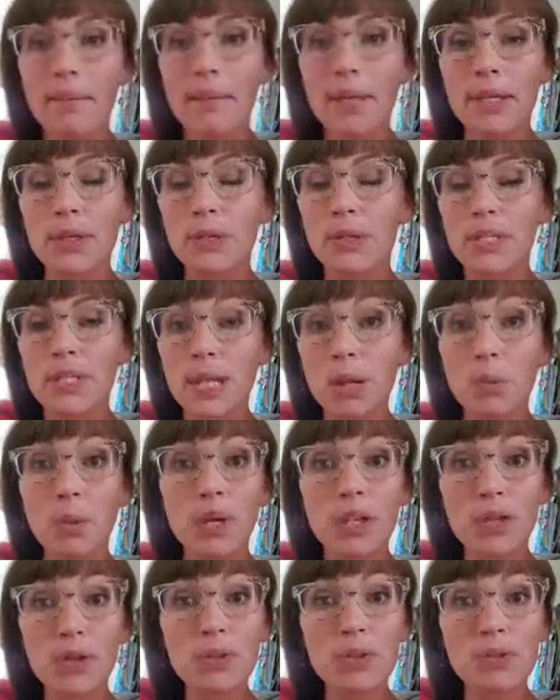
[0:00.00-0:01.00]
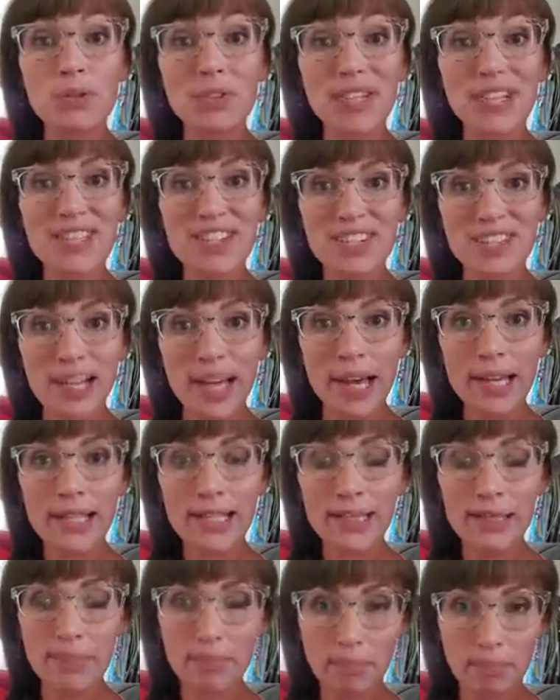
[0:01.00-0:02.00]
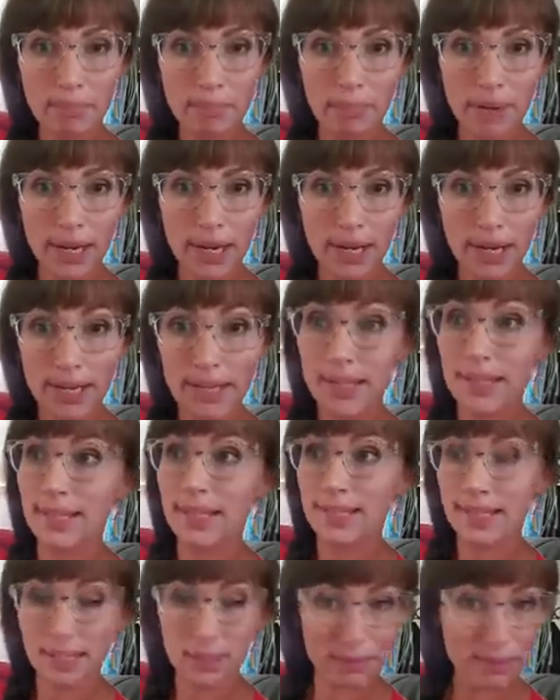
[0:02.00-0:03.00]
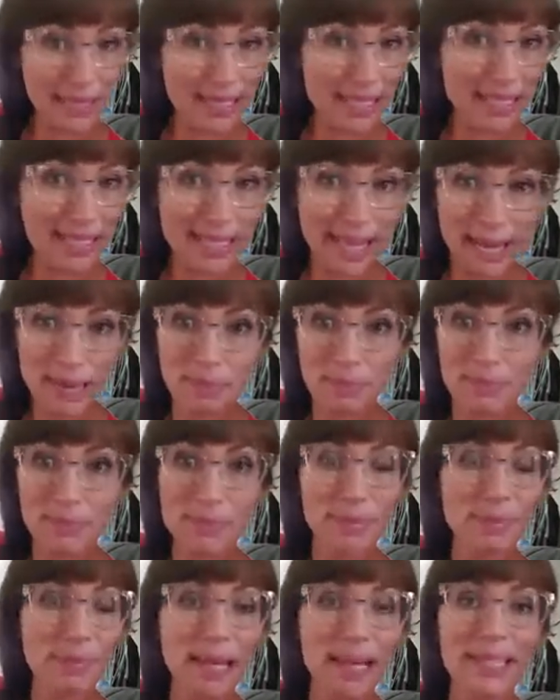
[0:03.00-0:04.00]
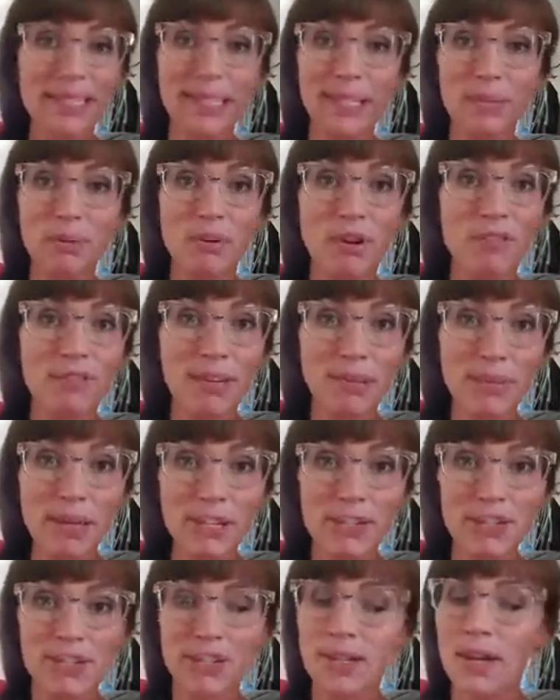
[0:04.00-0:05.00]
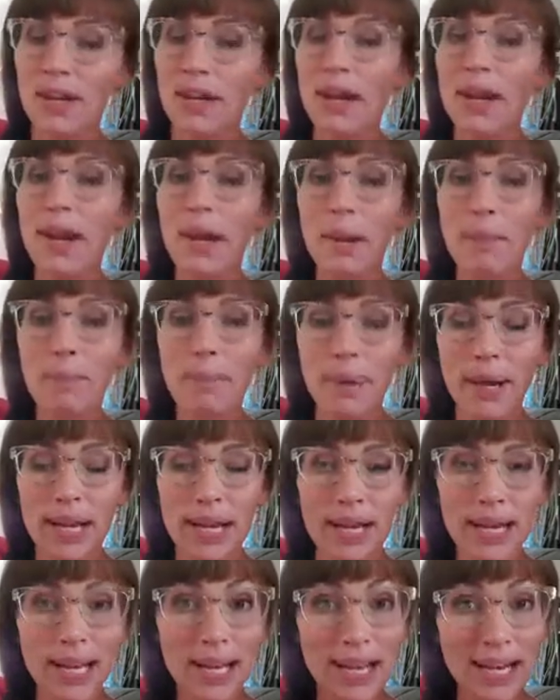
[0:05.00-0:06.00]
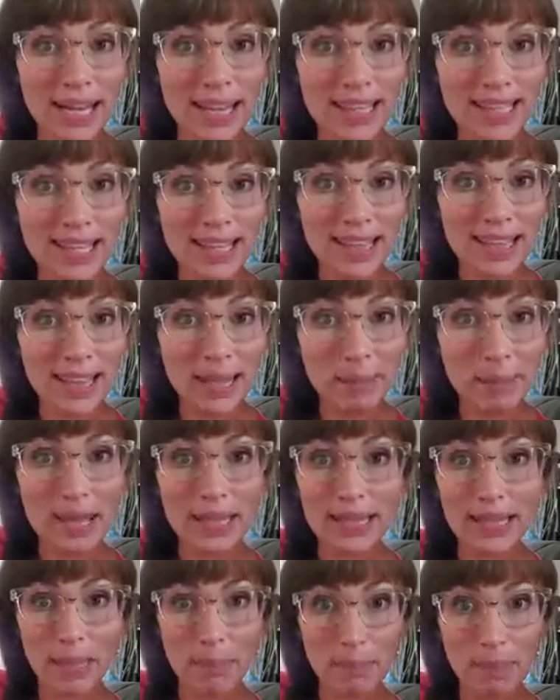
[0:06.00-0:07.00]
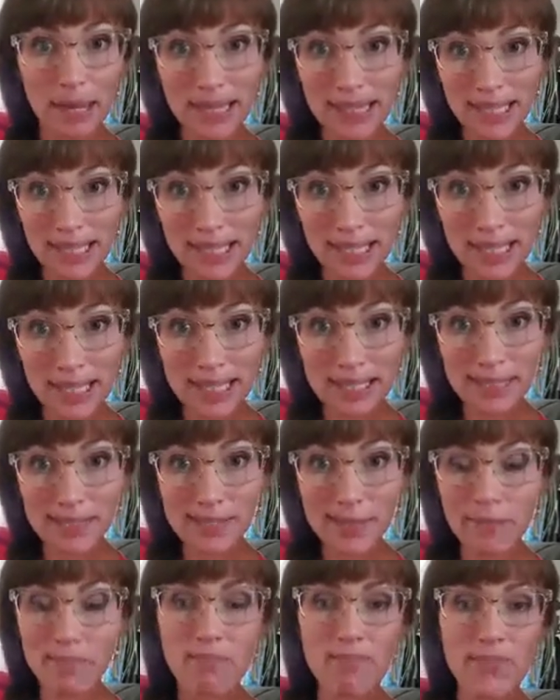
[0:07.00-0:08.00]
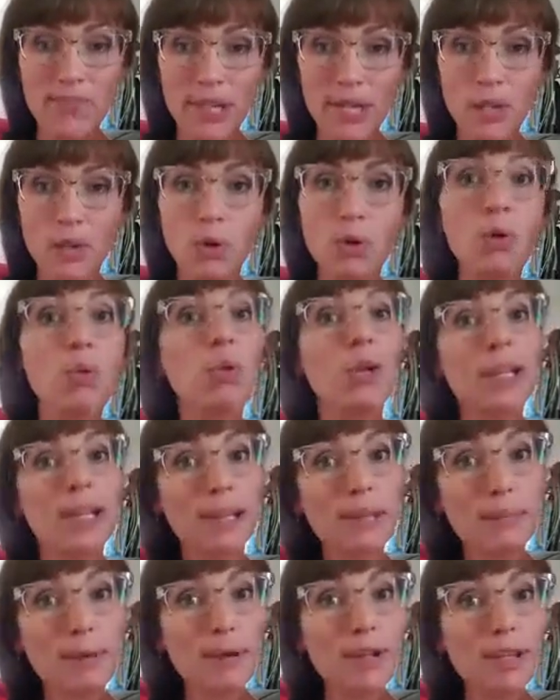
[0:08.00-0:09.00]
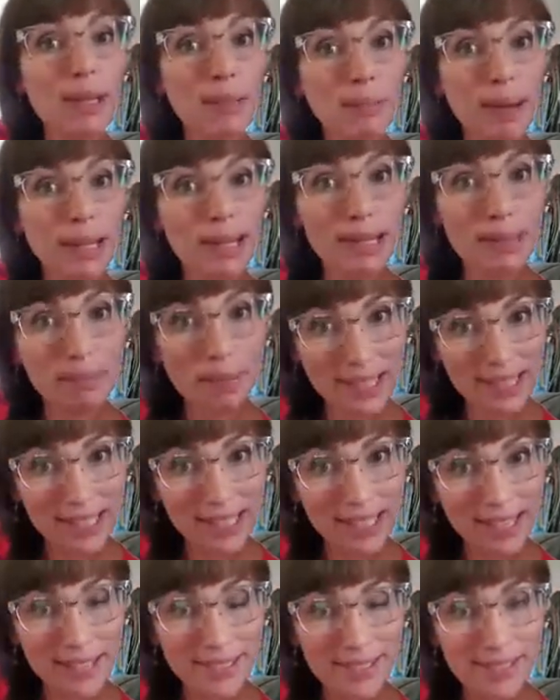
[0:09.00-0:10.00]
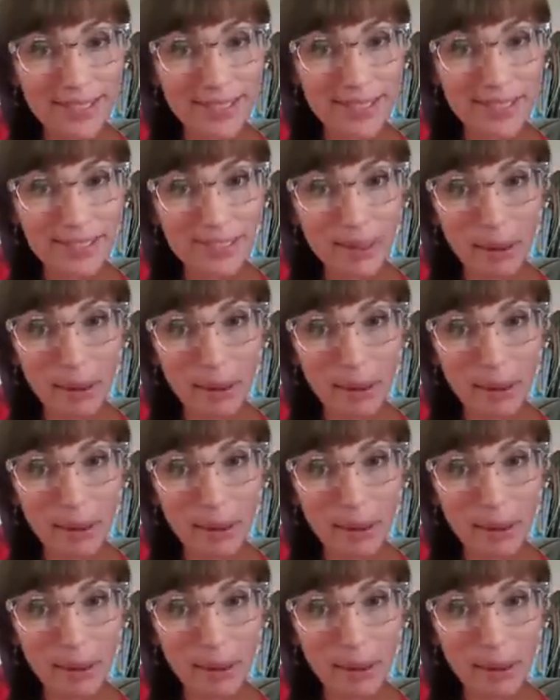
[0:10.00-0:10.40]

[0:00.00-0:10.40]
You can tell what you use for each class. And these can be the same supplies that you already mentioned. Para la clase de matemáticas, tengo un libro de matemáticas.